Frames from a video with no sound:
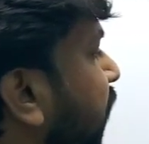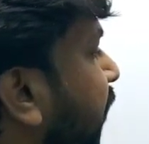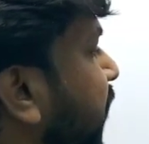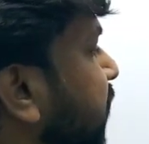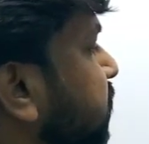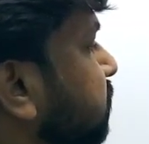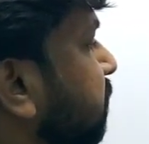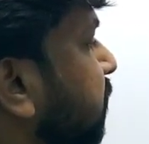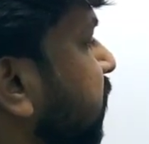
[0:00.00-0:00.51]

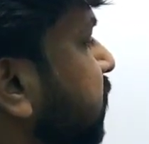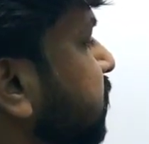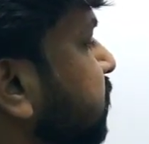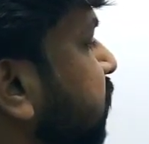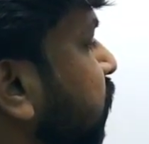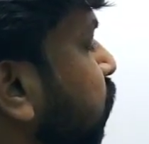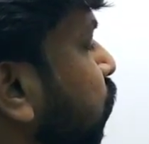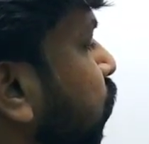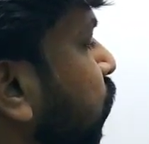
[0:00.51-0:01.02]
x minus
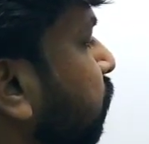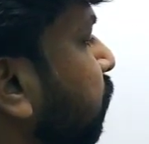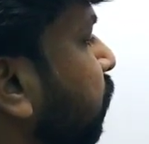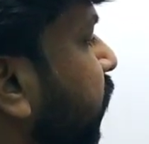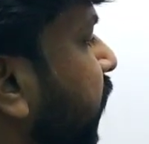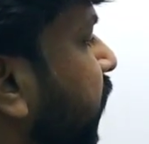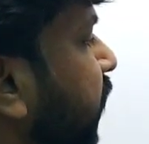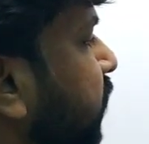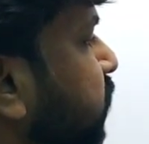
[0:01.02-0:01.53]
a whole power
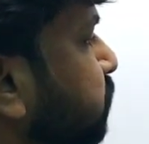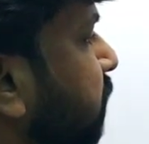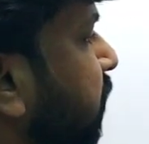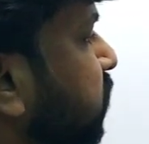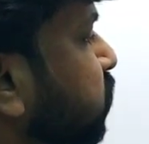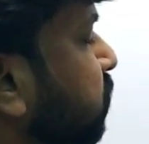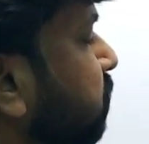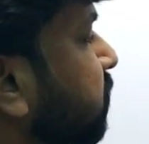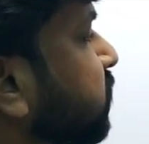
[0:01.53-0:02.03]
n
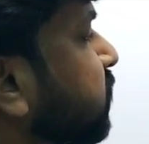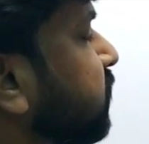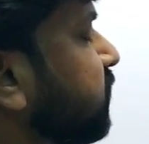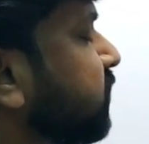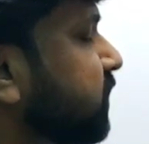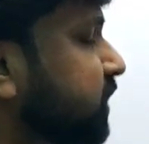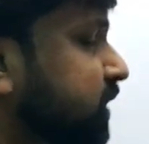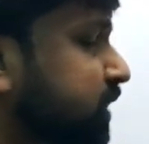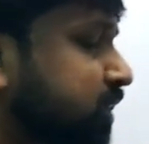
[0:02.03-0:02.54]
expansion means
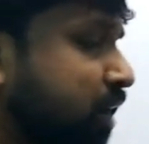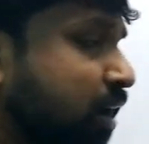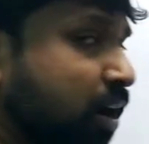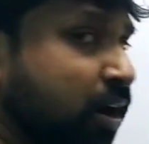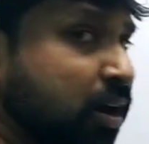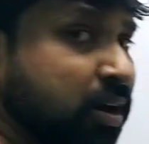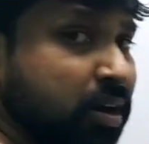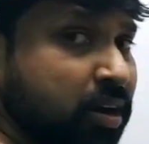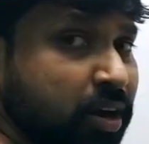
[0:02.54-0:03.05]
just
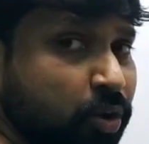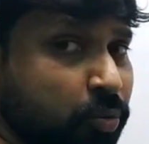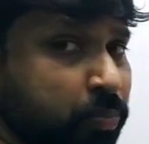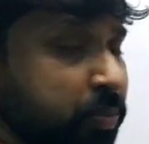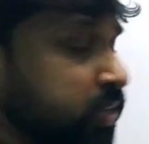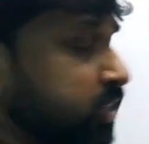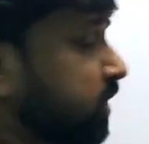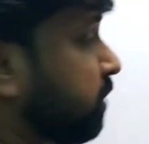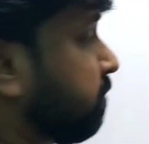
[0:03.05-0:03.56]
alternative
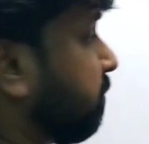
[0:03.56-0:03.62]
plus and